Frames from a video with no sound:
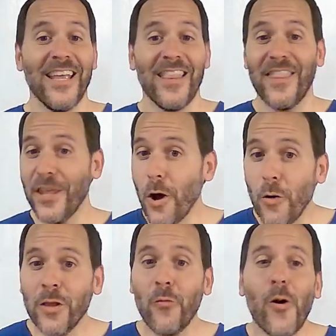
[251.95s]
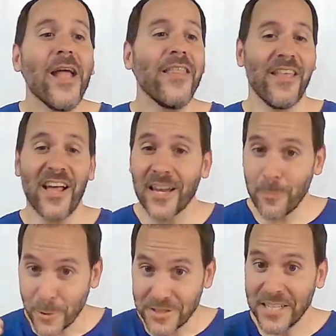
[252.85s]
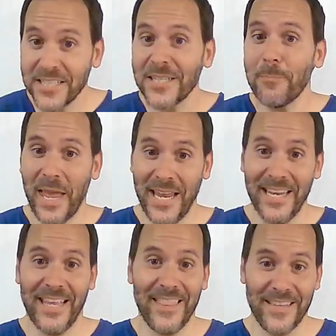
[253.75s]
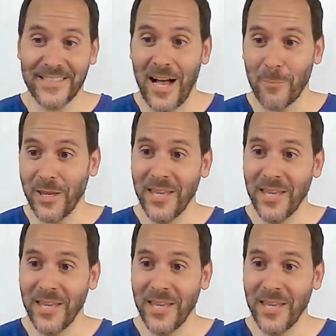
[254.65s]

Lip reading: the only way that I can participate in this hobby,